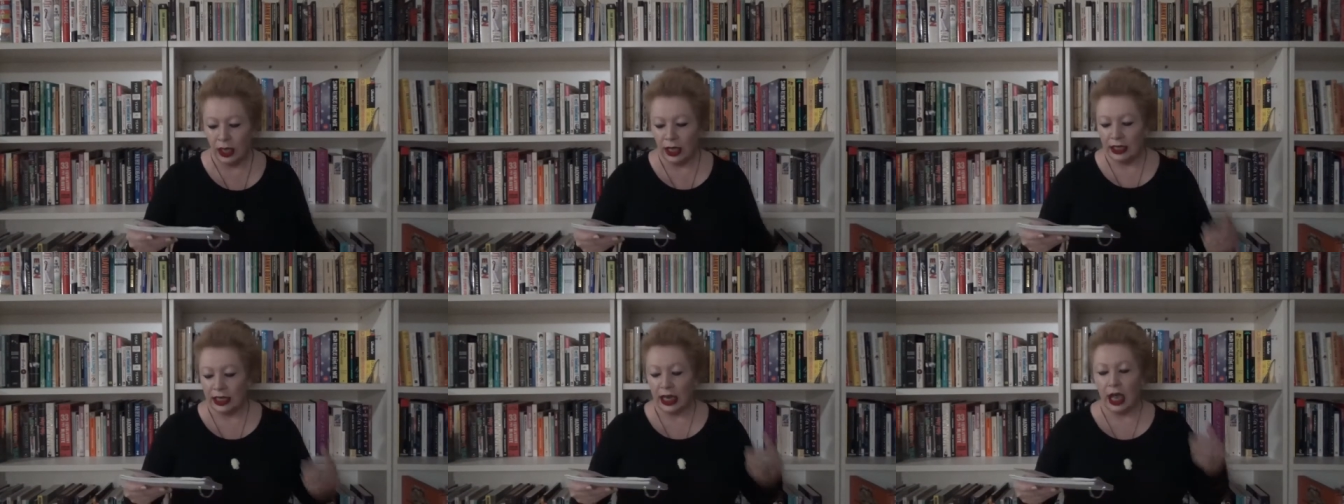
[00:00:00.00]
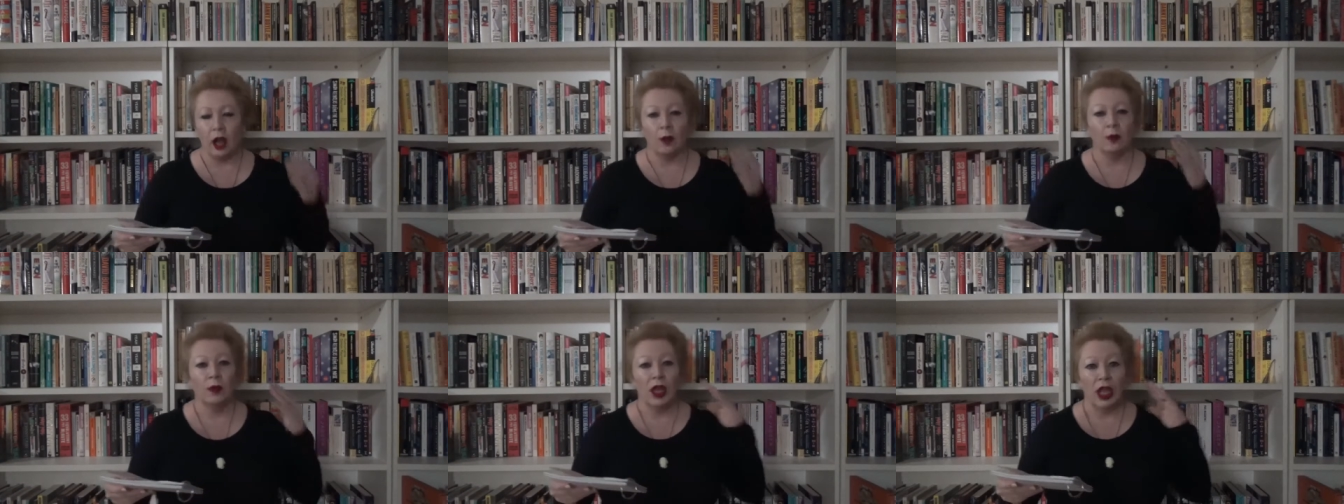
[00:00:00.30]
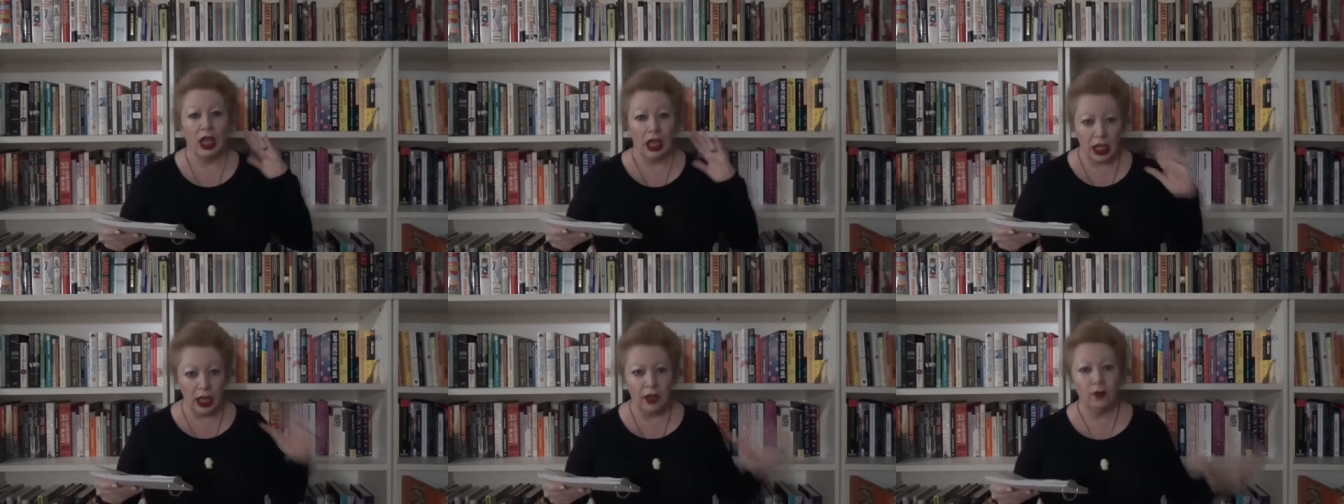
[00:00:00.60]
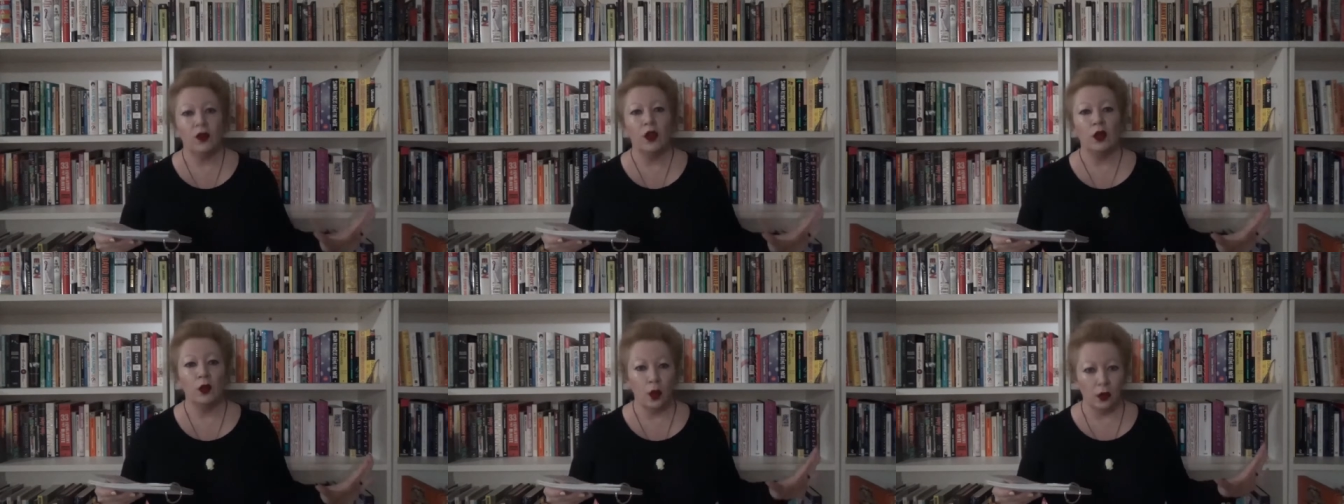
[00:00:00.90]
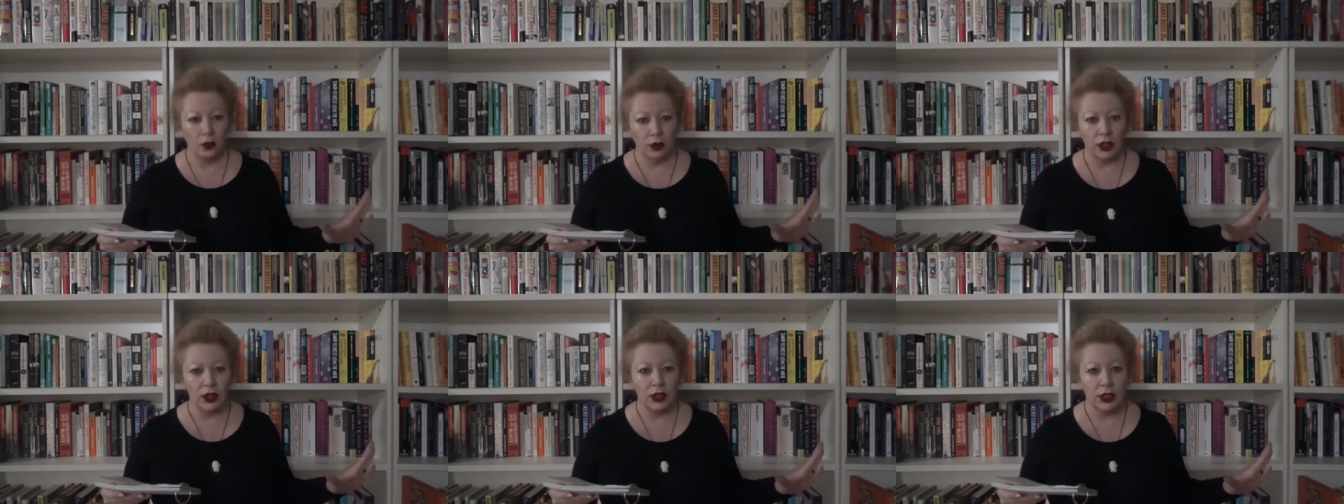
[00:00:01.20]
Now, if you're
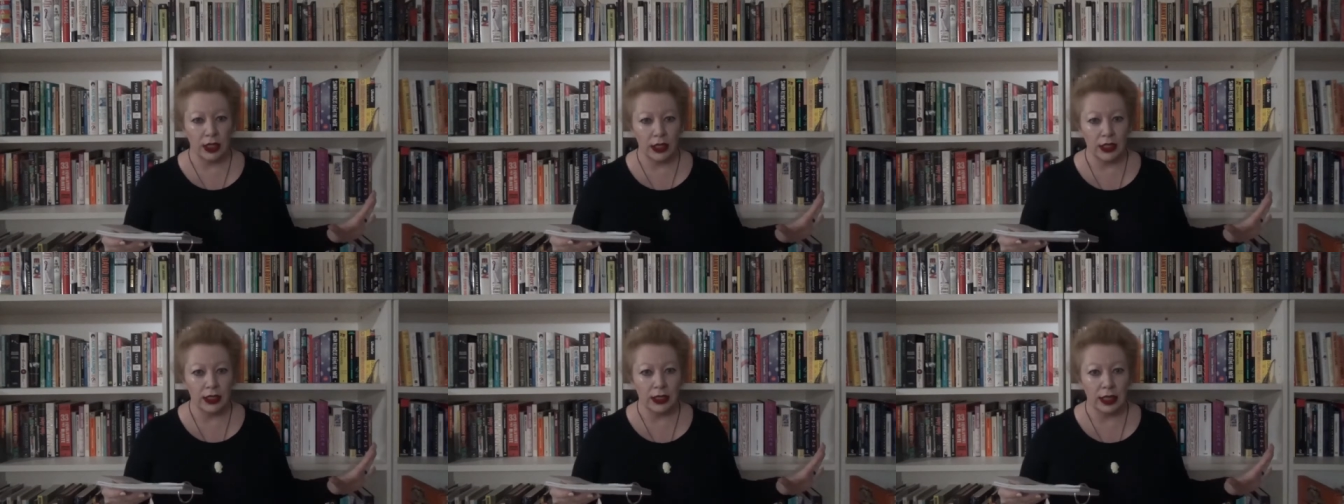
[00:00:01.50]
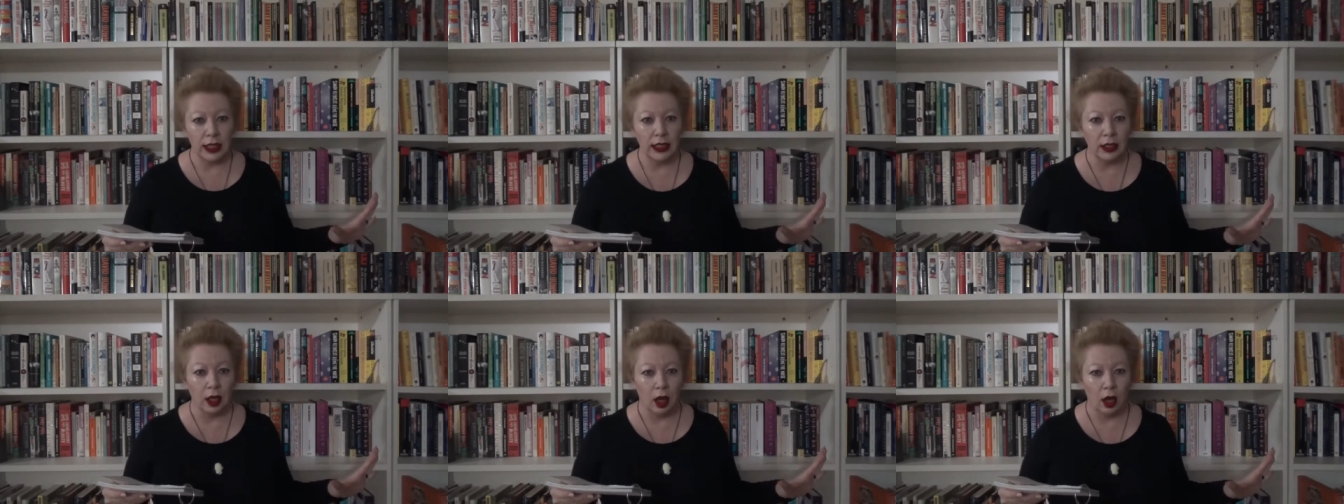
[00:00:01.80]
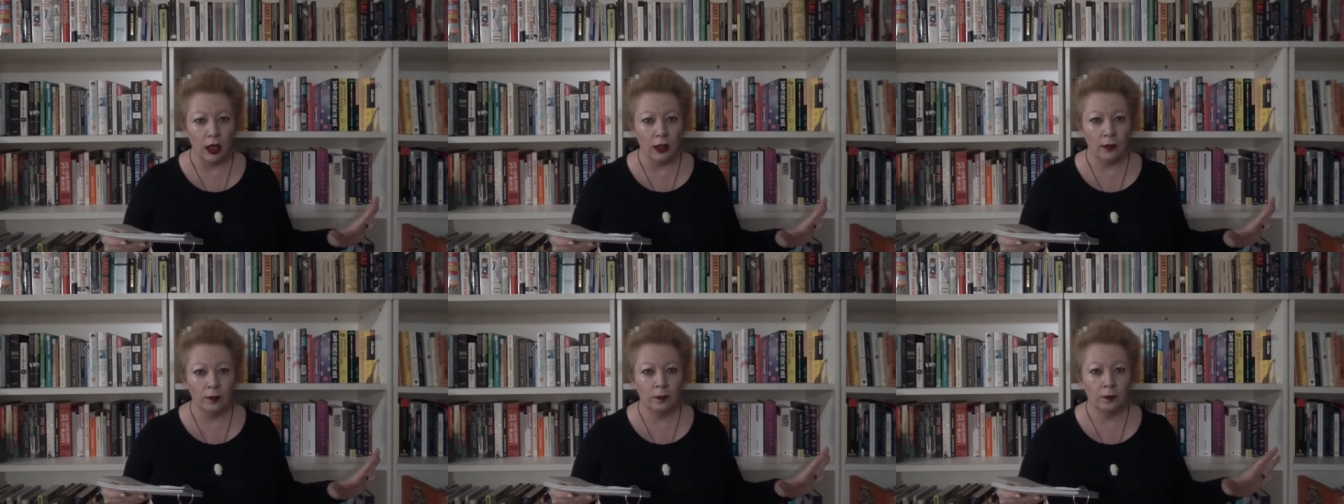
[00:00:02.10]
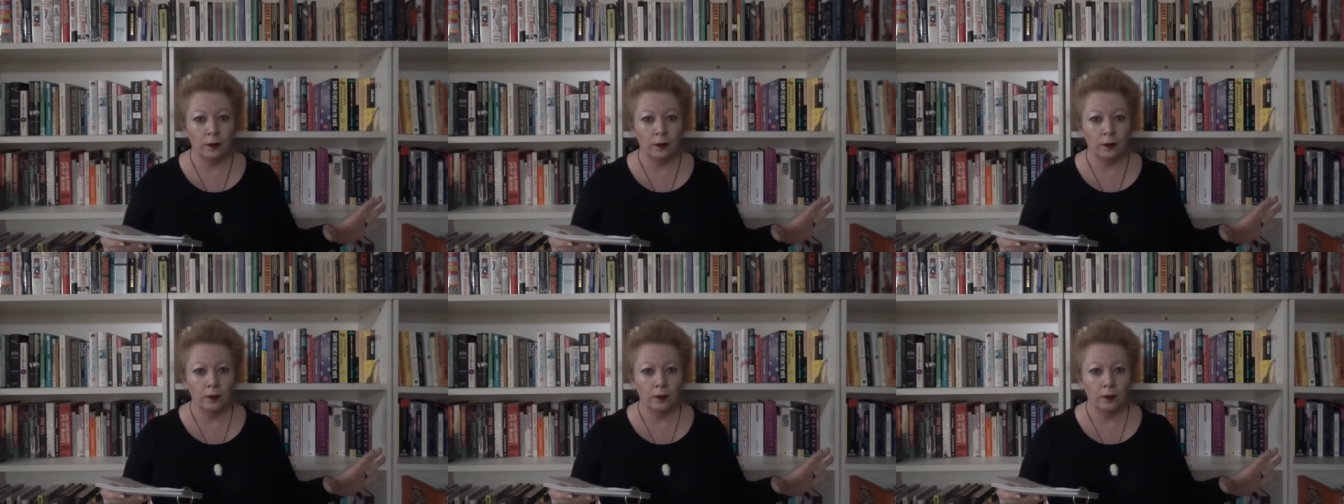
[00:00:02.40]
on the CC line,